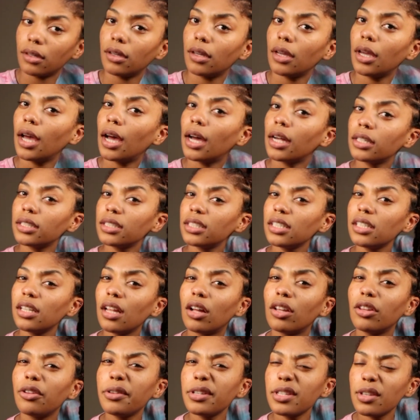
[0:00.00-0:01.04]
And honestly, the
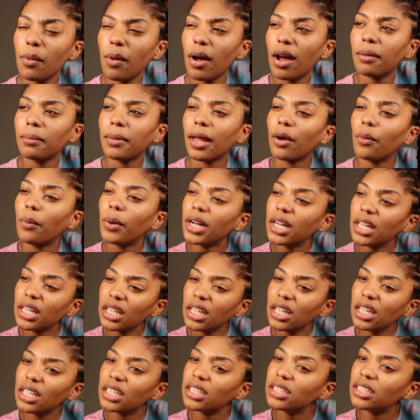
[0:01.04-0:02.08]
only reason why I'm like wetting
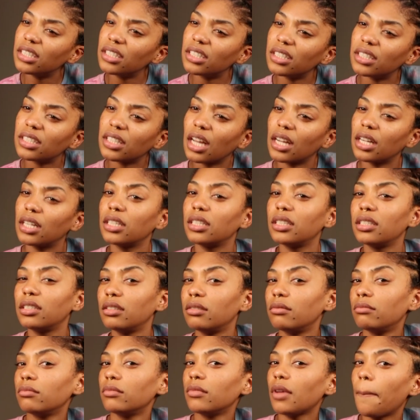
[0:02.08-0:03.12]
it is to just kind of
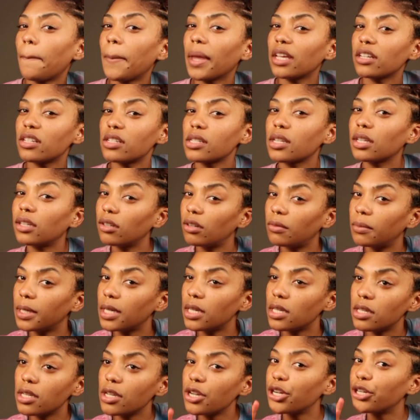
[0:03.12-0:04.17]
make it just a little bit
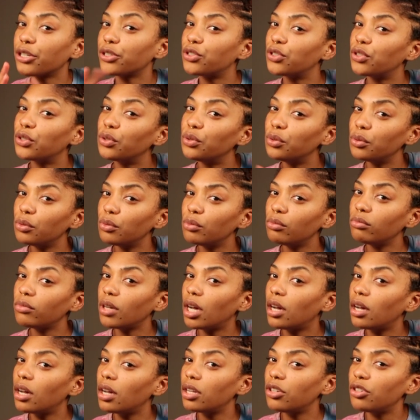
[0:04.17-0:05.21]
easier
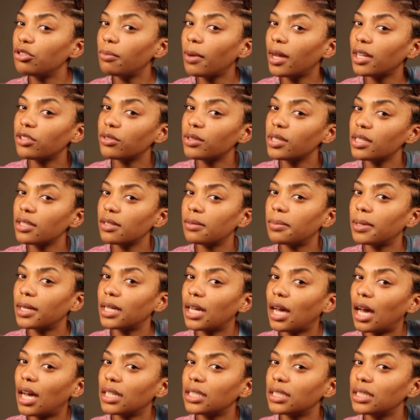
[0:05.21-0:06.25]
to do my twist.
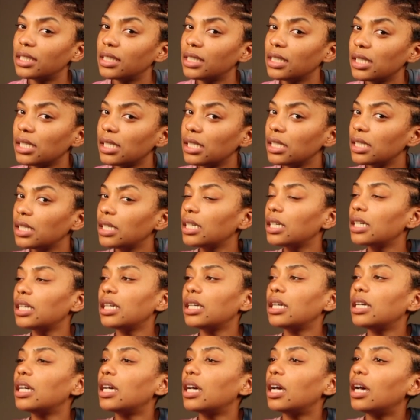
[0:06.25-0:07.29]
But honestly,
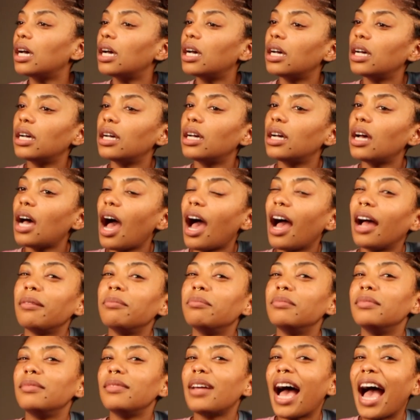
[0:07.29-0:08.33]
I
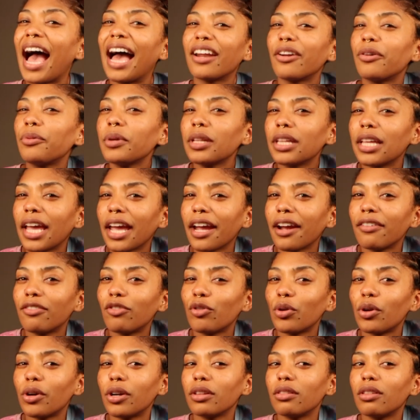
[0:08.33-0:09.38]
don't really care
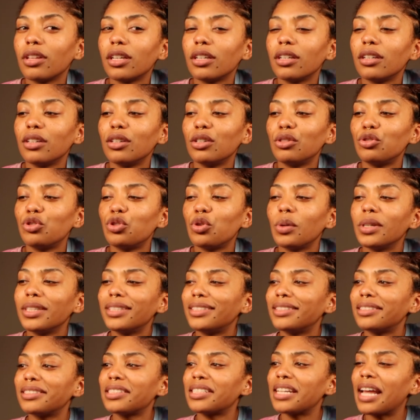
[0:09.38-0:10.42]
for the
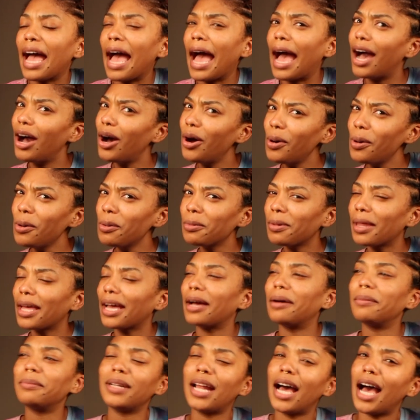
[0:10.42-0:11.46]
twist out.
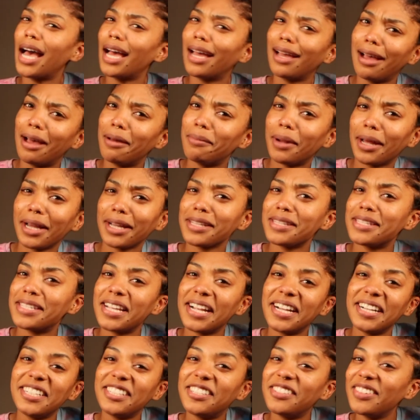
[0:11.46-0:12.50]
Like I'm not
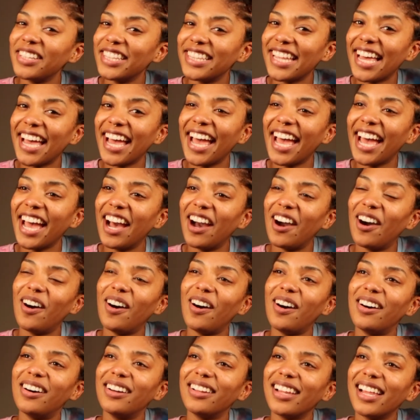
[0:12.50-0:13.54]
concerned with that at
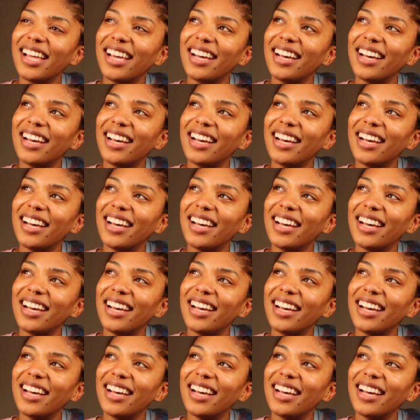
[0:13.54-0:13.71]
all.